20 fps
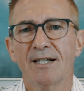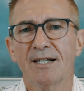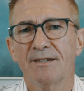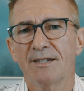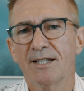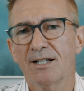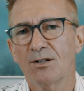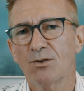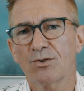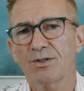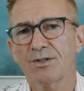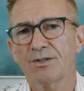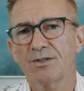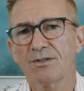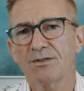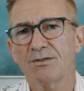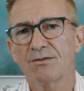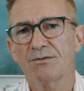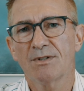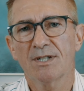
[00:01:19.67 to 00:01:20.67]
and they're looking
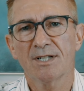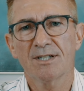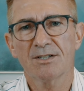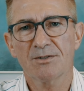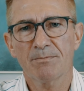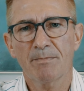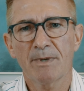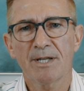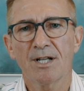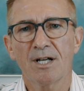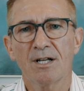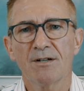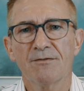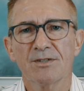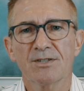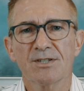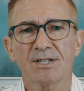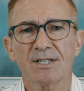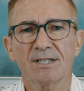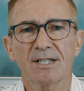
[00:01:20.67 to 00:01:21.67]
to uh, spend
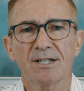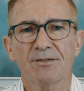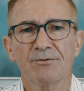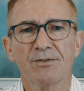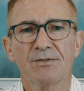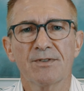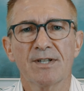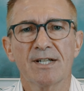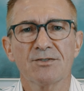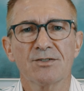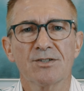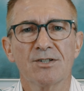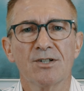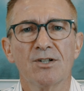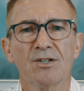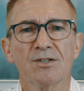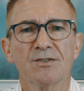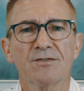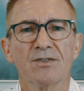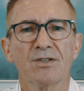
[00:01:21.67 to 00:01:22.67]
over
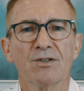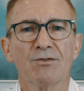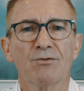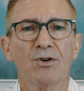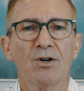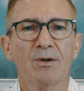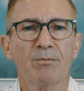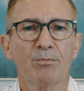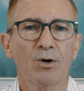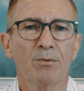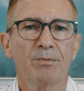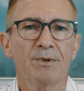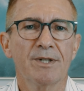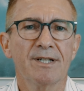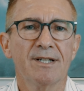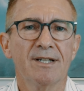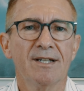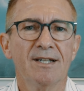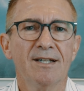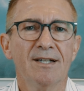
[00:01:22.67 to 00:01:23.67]
$600,000 for the right
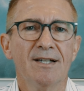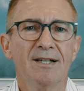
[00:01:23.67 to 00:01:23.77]
property.